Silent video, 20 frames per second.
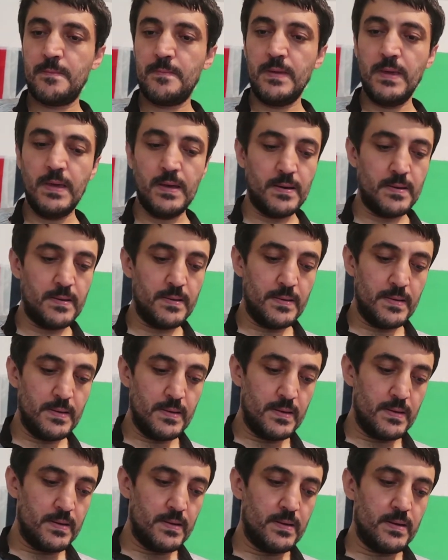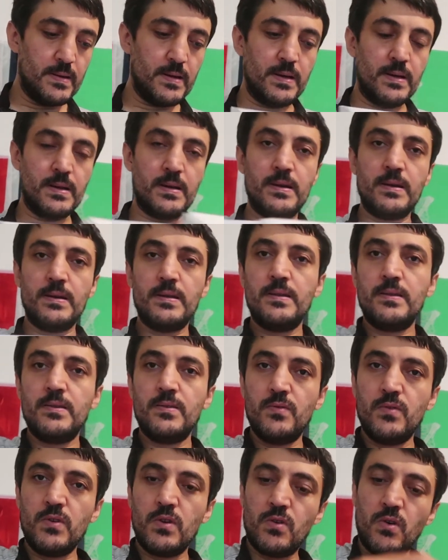Yeah.
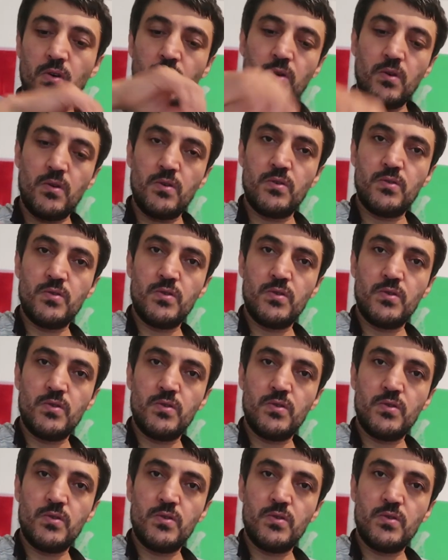And you got